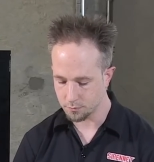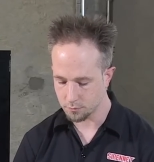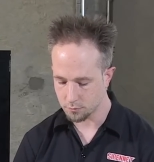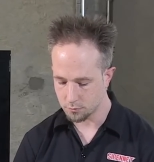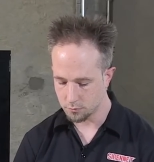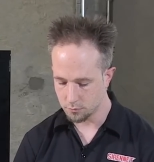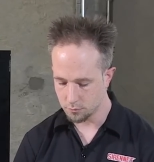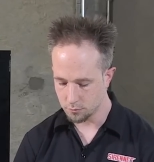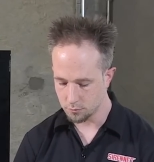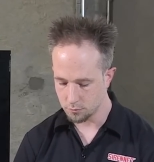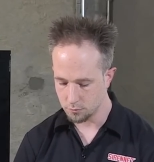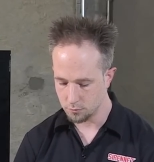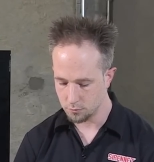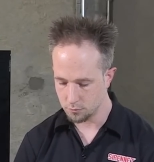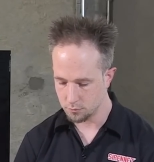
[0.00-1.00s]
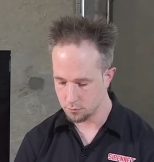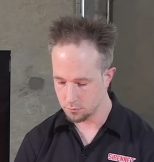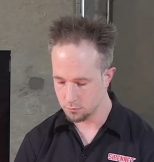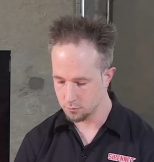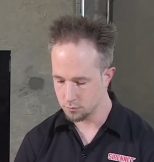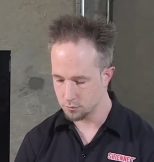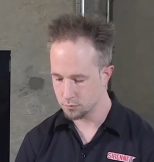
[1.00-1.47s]

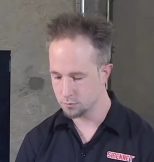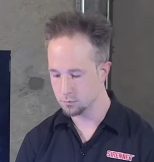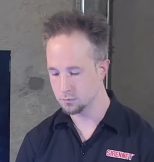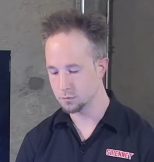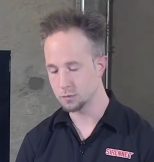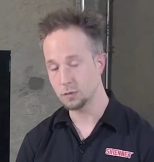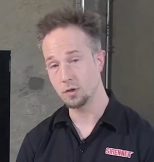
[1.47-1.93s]
Nothing is said.